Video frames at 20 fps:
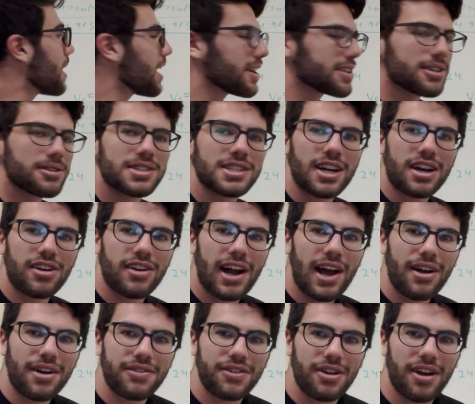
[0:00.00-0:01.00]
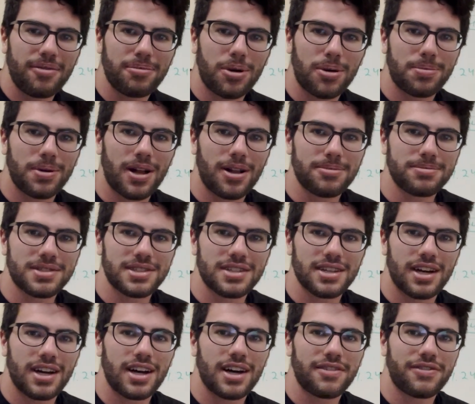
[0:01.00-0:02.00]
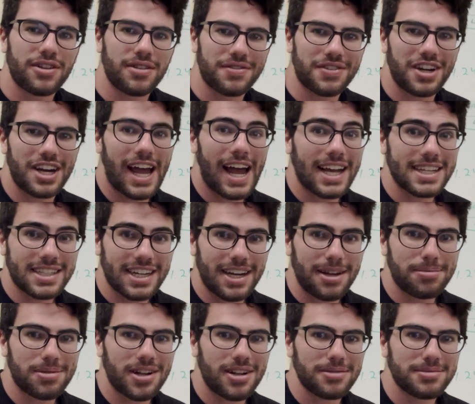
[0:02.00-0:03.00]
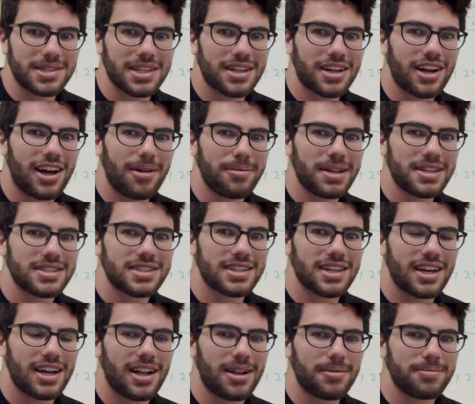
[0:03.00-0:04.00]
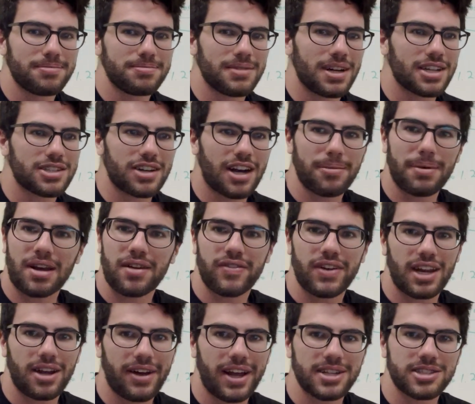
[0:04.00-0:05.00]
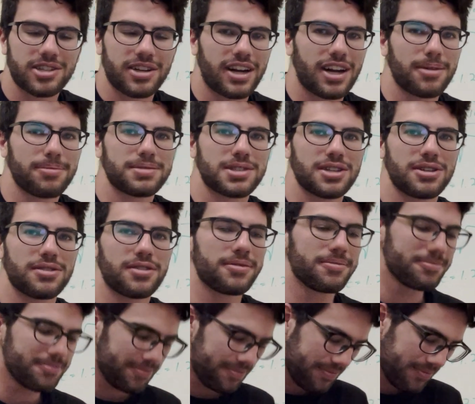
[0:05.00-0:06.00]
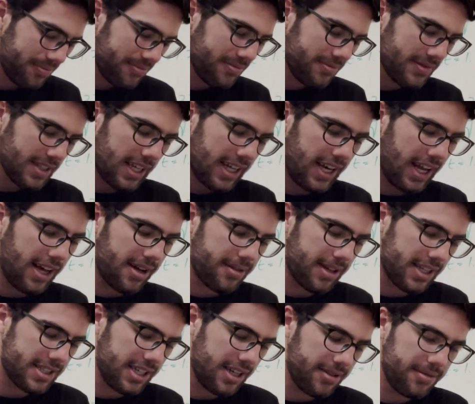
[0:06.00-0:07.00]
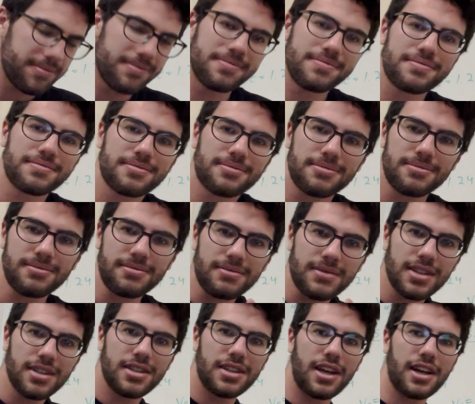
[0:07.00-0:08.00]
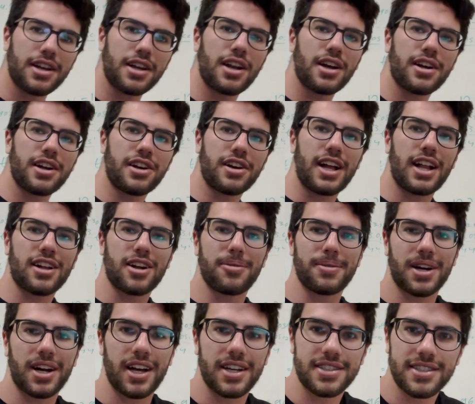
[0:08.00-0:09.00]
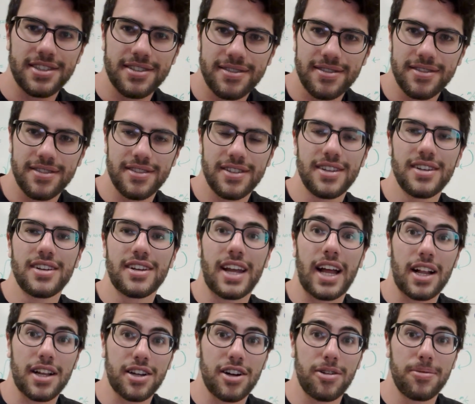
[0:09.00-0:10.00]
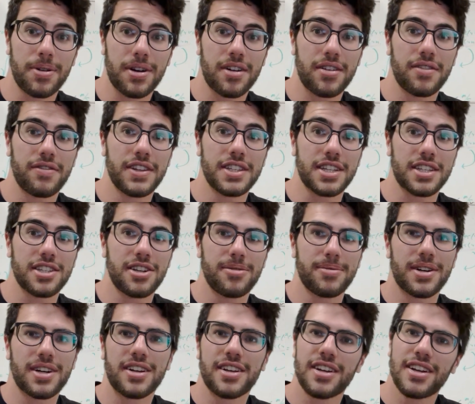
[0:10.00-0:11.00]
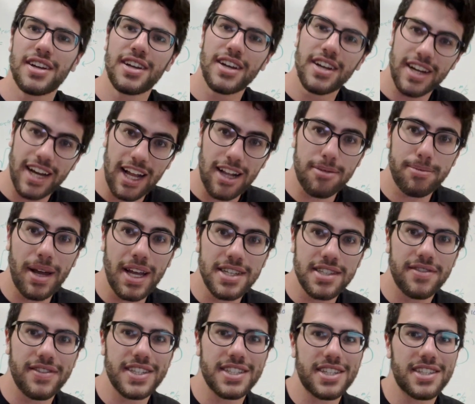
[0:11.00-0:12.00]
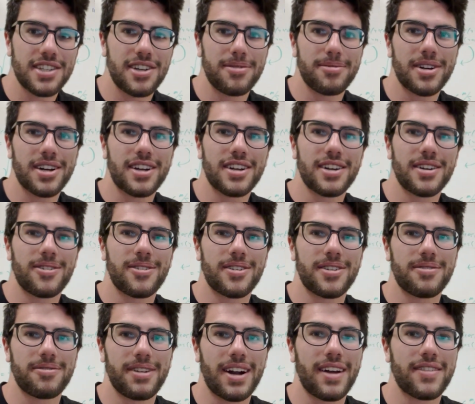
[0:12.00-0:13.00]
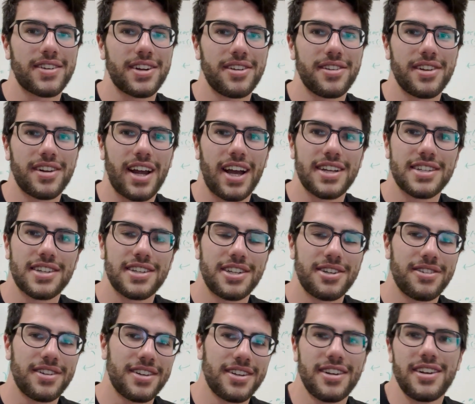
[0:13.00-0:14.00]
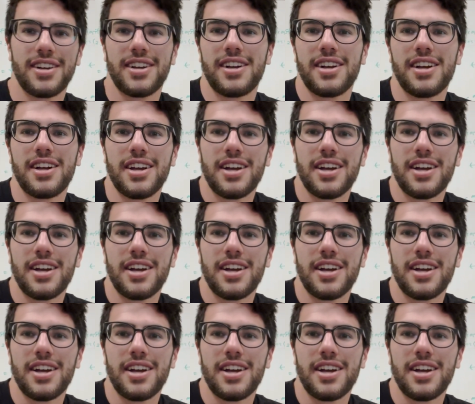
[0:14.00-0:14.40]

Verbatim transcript: yeah. So stick around if you have more problems. Uh, feel free to ask any problems in the comments. I'll, I'll try to make a video answering them soon. And yeah, that's it. Yeah, good luck on your calc homework, guys. Calc homework, physics homework, calc-based physics homework, or whatever you guys are doing.